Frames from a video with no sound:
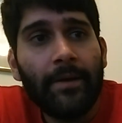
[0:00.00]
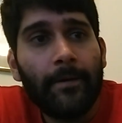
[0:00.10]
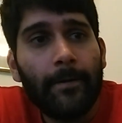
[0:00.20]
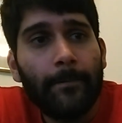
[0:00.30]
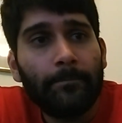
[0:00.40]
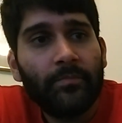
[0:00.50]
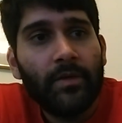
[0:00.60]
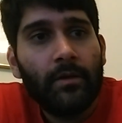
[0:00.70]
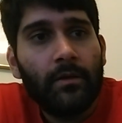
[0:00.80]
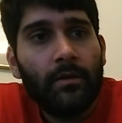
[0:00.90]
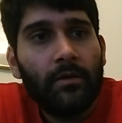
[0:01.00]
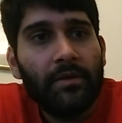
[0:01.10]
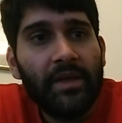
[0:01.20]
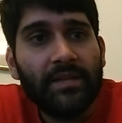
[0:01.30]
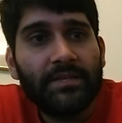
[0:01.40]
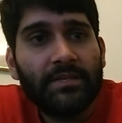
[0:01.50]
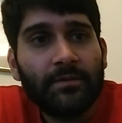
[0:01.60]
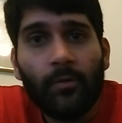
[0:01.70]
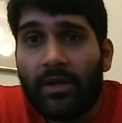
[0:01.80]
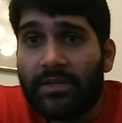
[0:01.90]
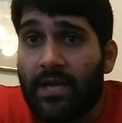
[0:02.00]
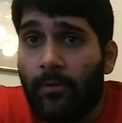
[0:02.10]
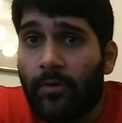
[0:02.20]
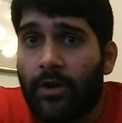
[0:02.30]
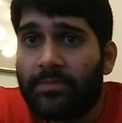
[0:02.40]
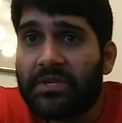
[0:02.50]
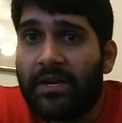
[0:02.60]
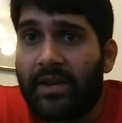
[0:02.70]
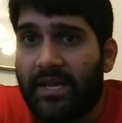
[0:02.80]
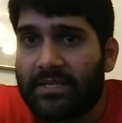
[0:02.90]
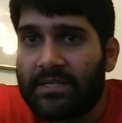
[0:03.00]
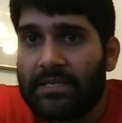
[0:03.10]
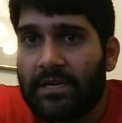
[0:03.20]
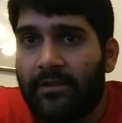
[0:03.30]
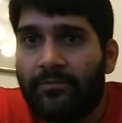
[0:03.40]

while it's not 100% necessary,